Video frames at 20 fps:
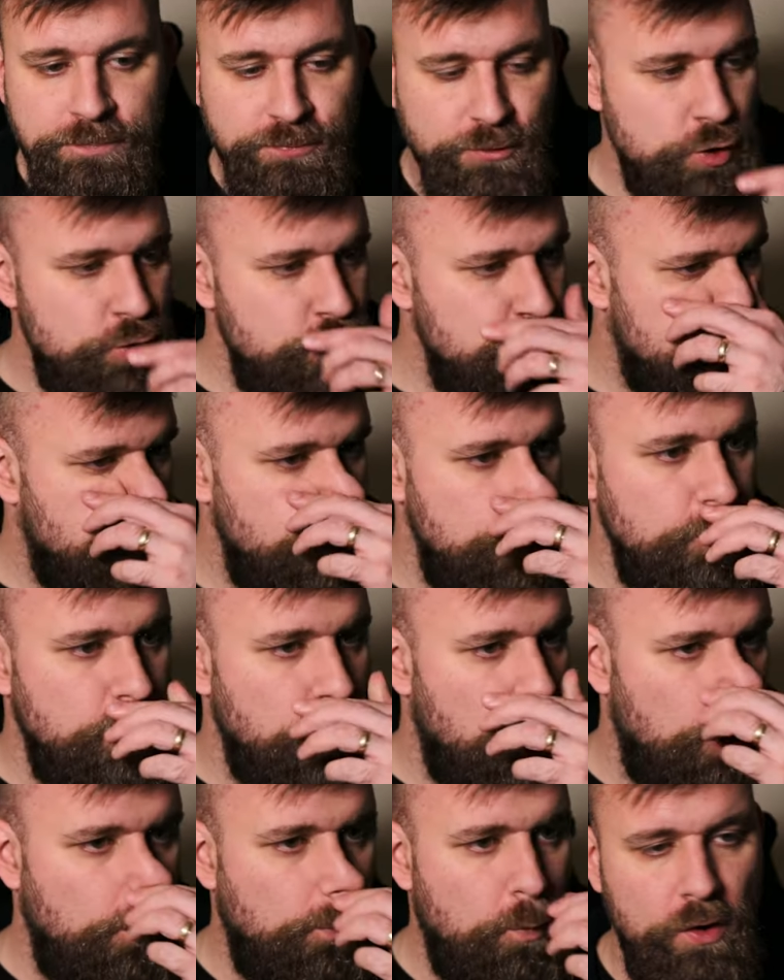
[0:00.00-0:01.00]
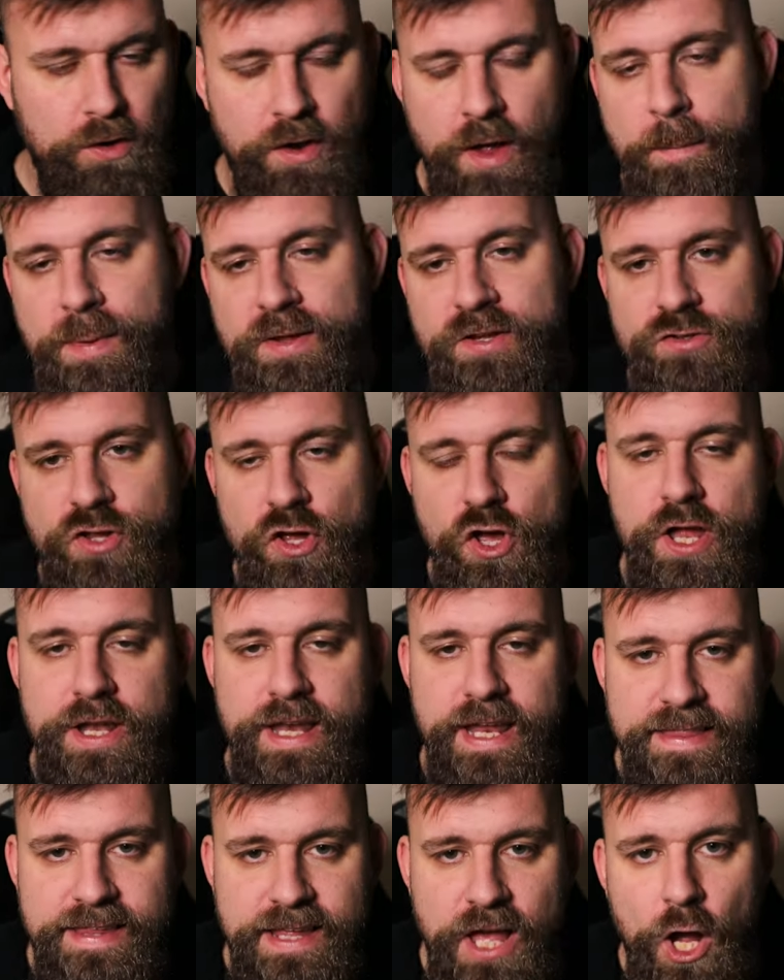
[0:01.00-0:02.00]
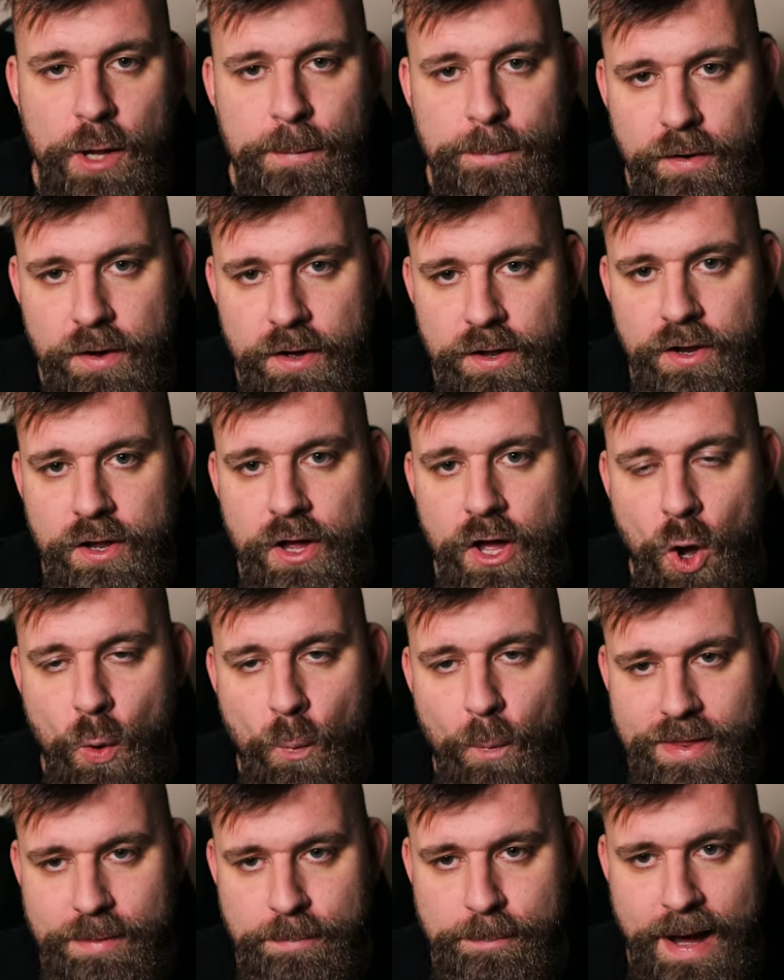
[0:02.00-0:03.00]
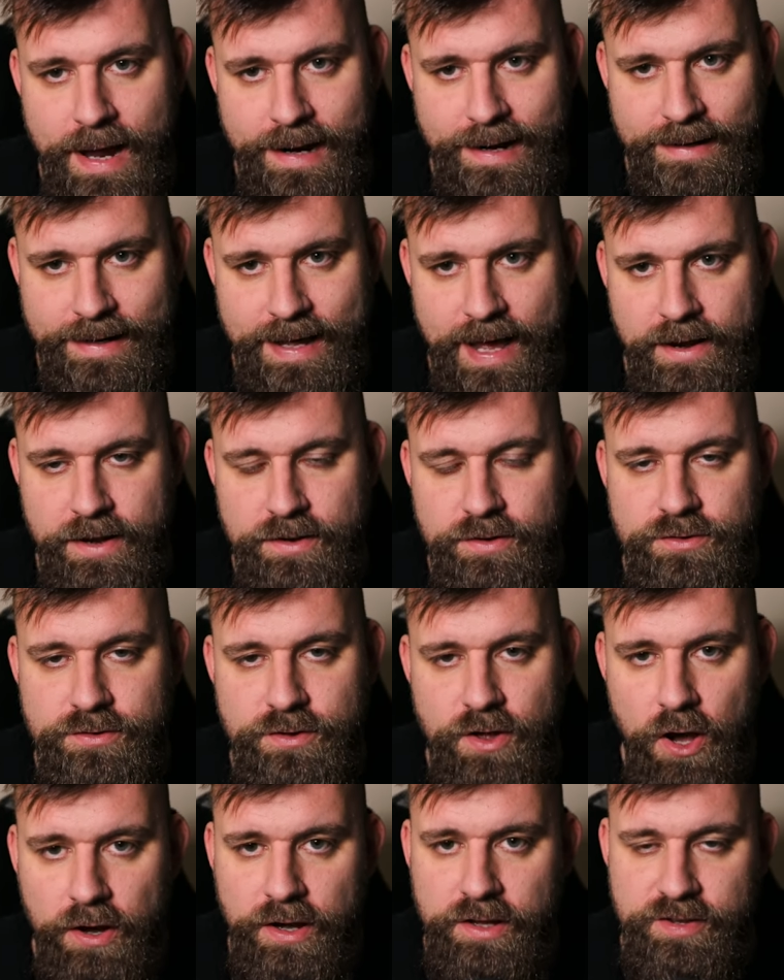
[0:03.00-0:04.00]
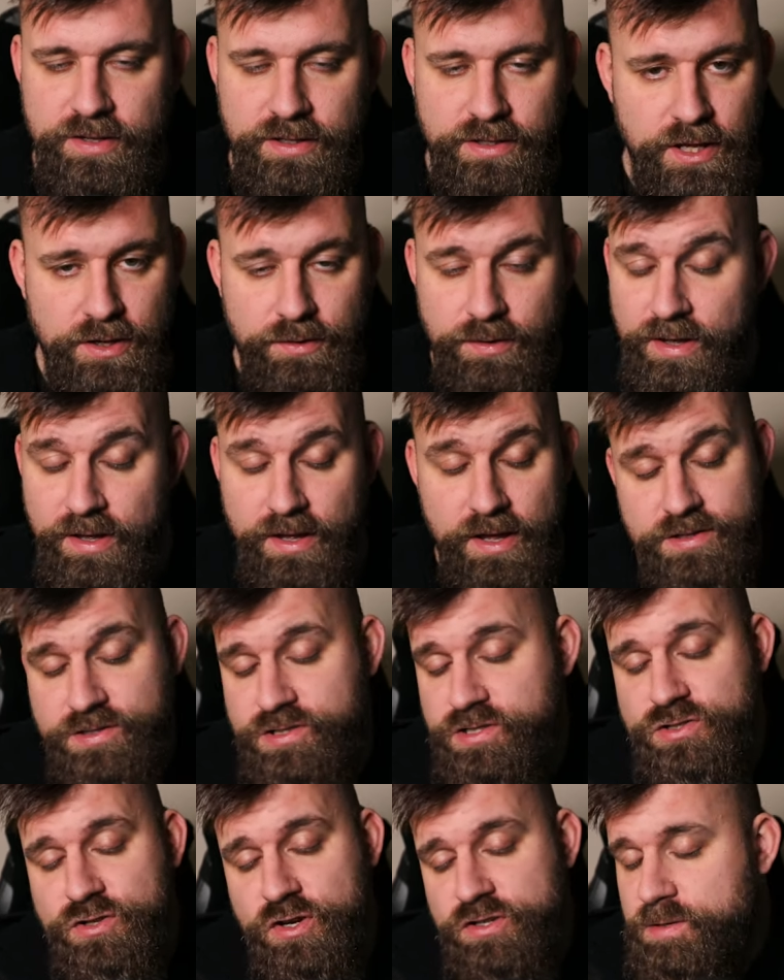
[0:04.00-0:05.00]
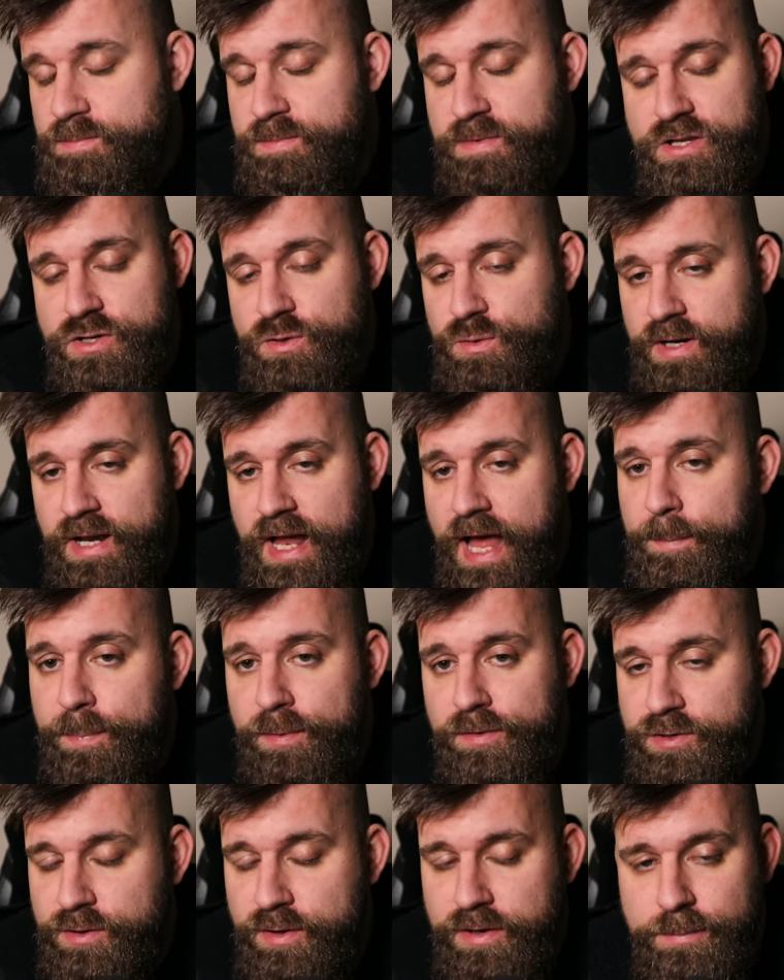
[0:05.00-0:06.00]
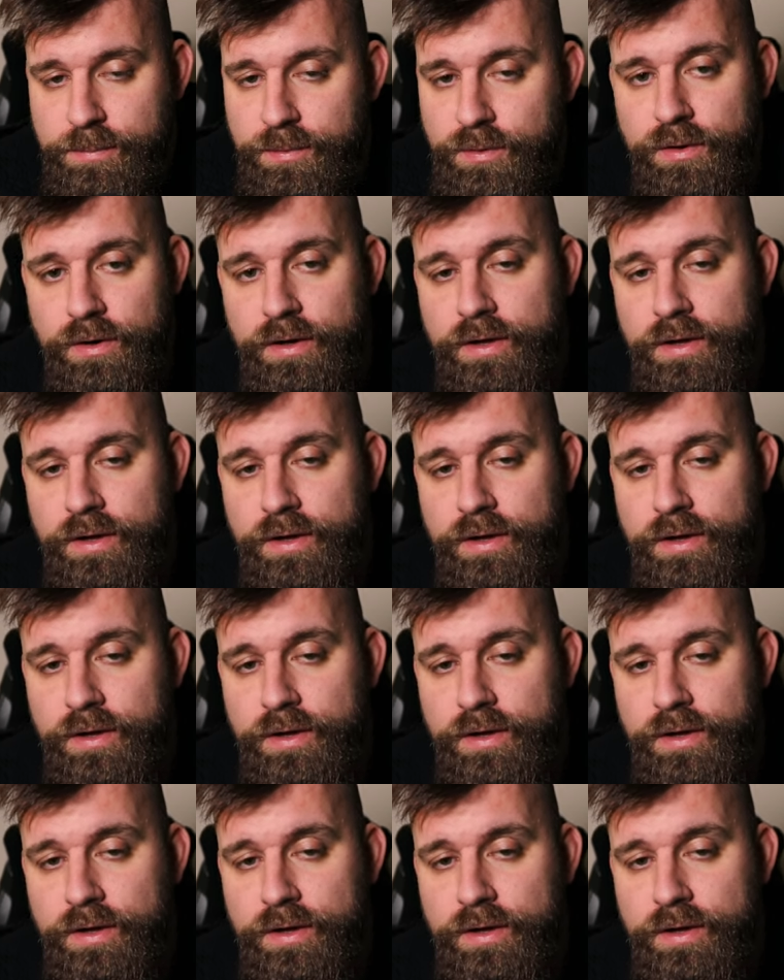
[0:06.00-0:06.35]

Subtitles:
You do not want to be stood in the open with battle cannons targeting you. It's just not something you want to happen to you anymore.